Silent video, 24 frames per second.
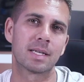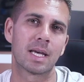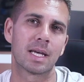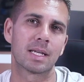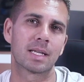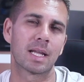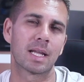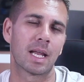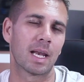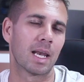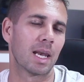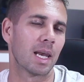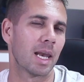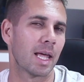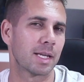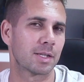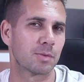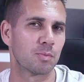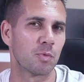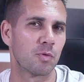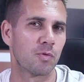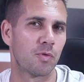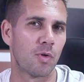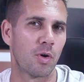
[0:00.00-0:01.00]
said,
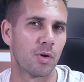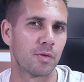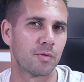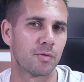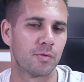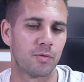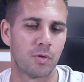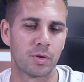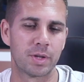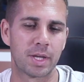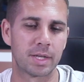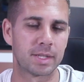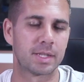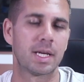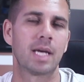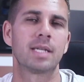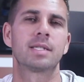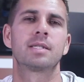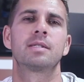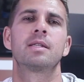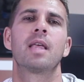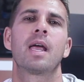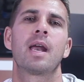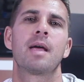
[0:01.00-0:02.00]
let's move on for the
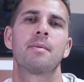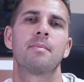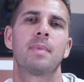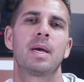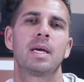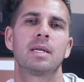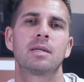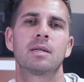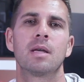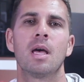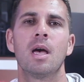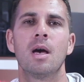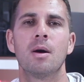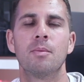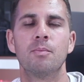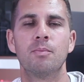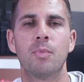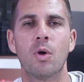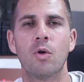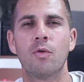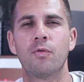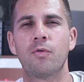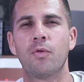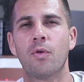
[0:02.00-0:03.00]
test that I made
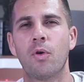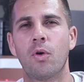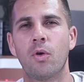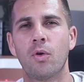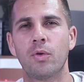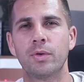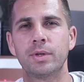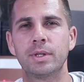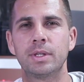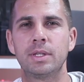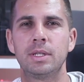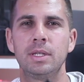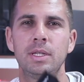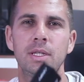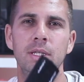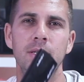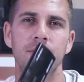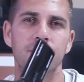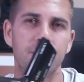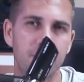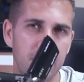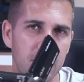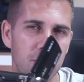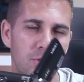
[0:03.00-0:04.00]
both on the
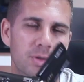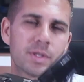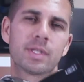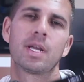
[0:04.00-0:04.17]
video